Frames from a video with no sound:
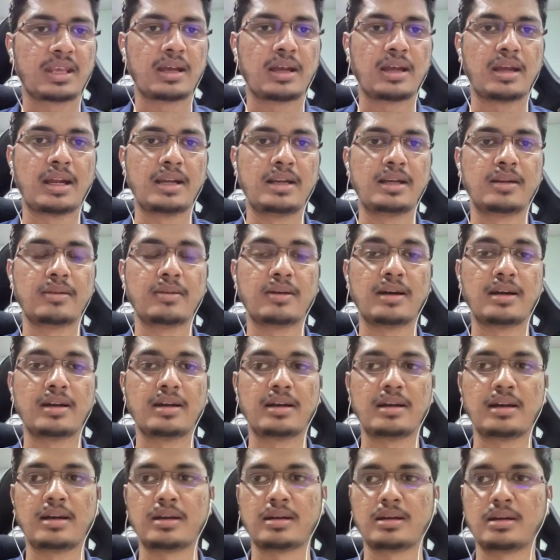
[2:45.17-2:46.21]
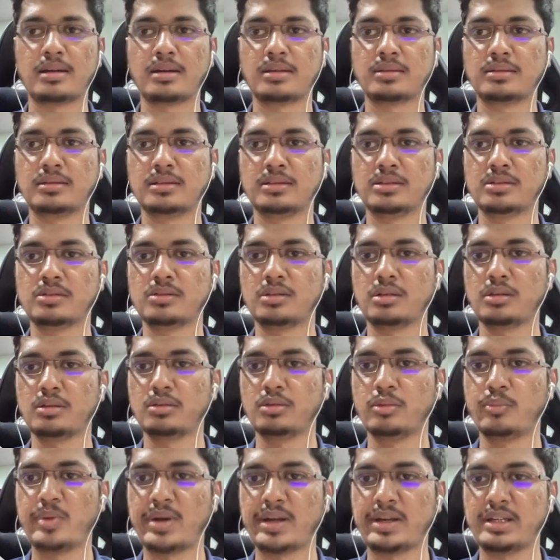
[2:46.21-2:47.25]
and this is not a
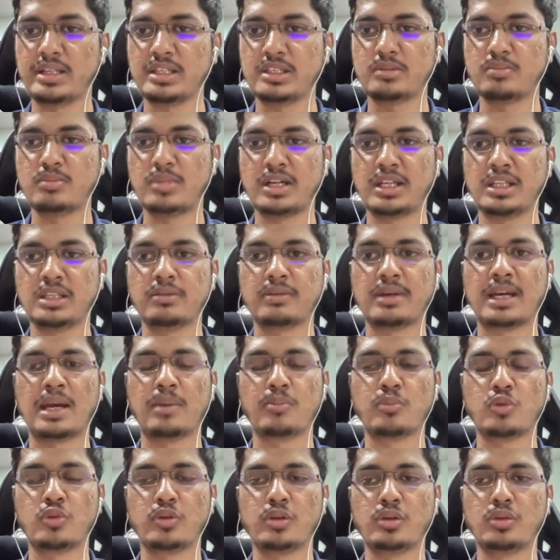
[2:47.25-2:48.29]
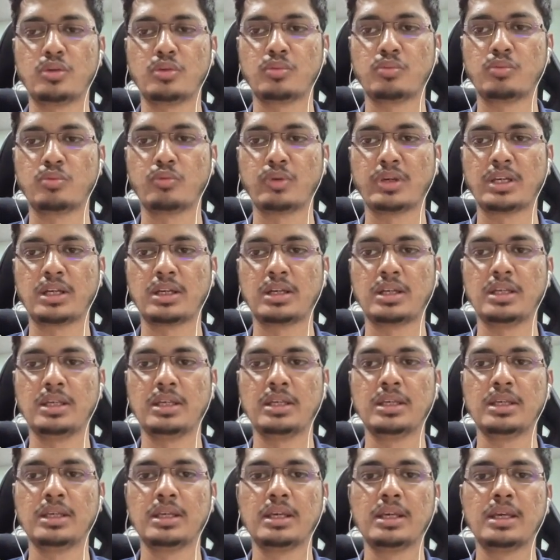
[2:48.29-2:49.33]
good practice, but anyway I'm going to
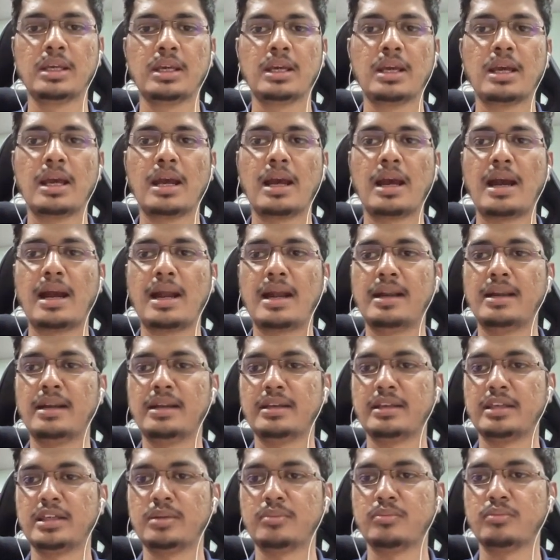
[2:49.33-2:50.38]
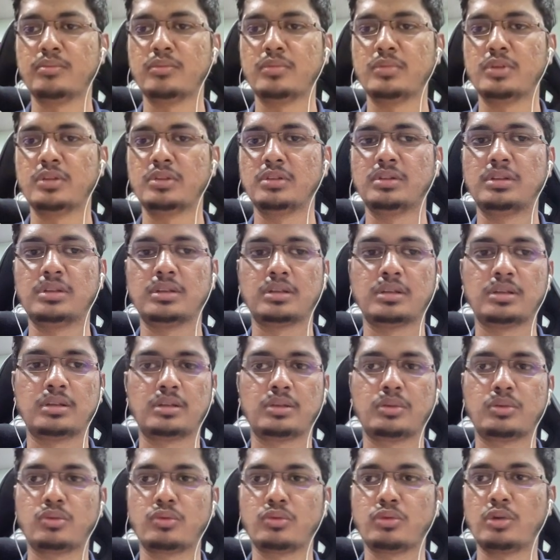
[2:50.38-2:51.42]
quickly add him
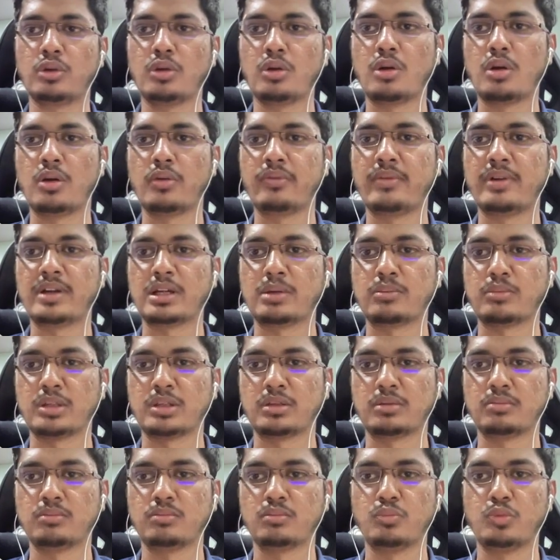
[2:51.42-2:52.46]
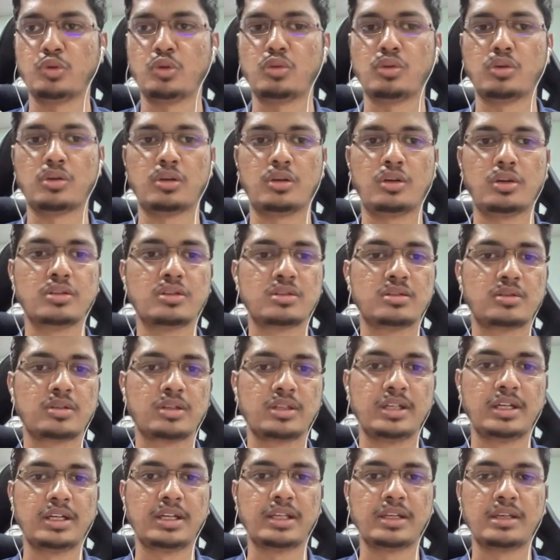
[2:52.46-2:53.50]
the role of admin, because
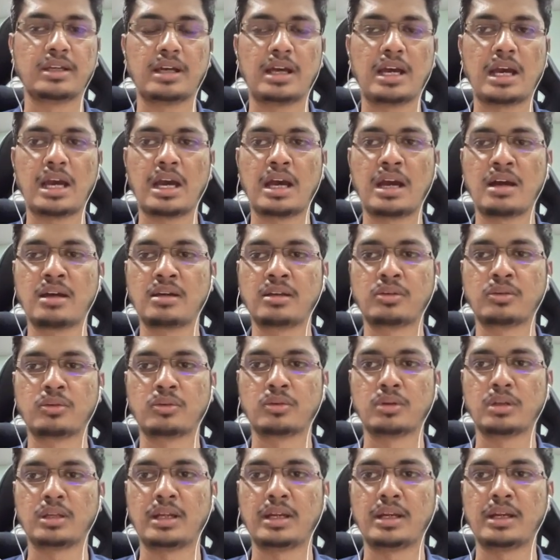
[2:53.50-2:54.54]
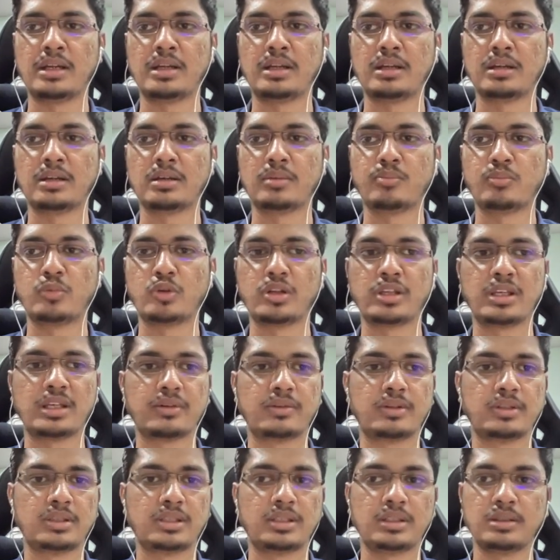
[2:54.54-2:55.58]
creating a role and putting
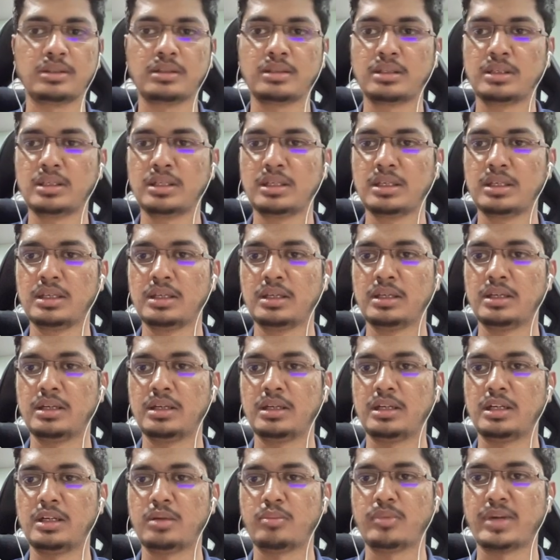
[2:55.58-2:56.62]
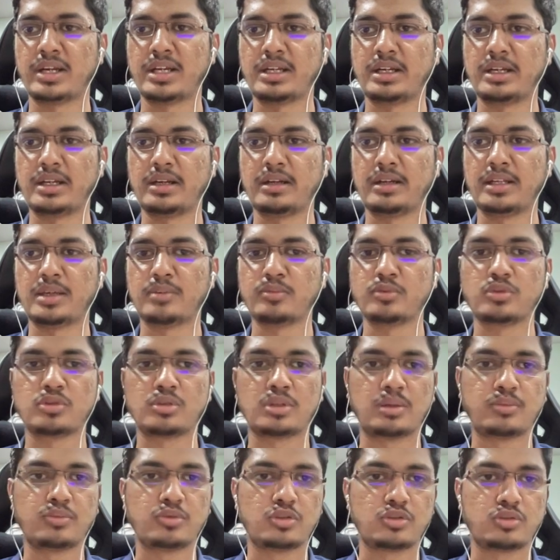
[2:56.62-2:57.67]
everything, it might take time. So
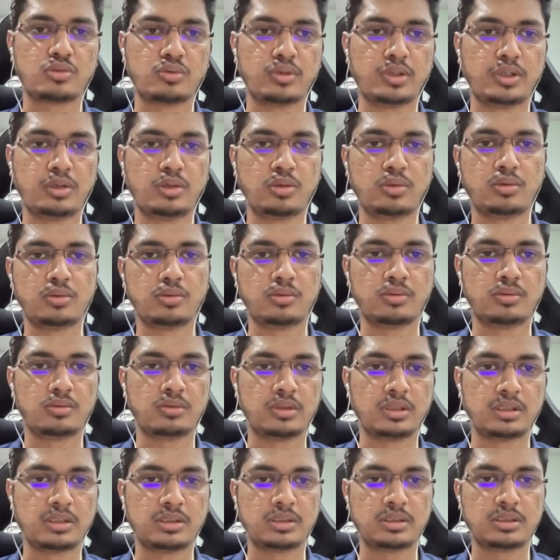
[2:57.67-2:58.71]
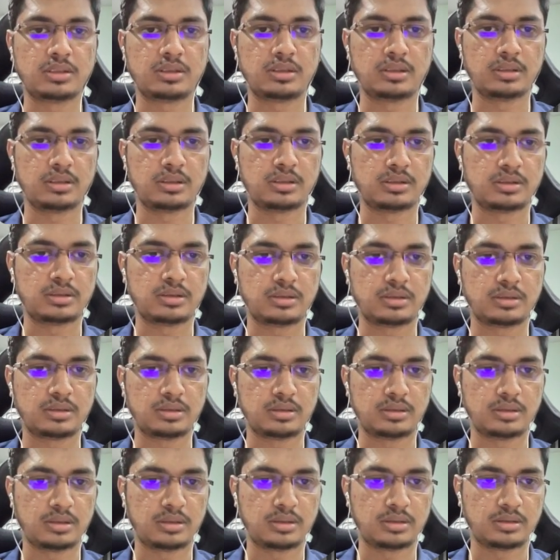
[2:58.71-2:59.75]
I'm just going to do this
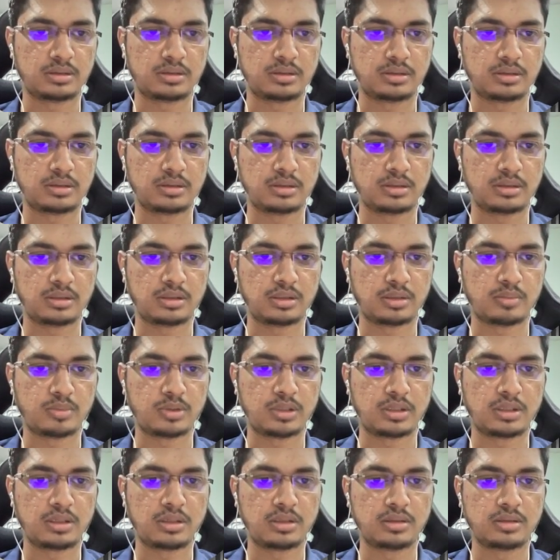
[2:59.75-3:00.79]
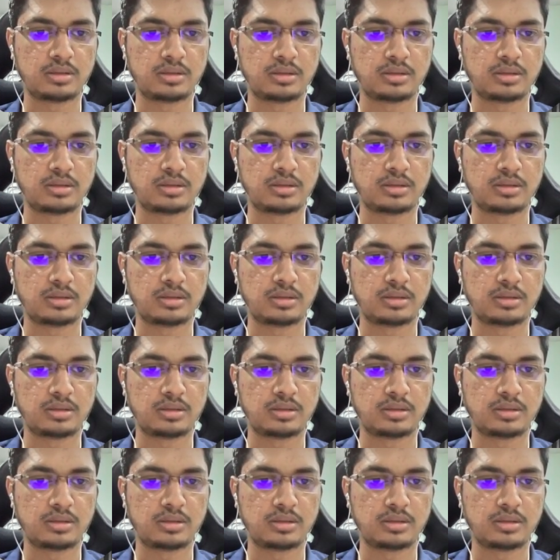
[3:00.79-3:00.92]
enable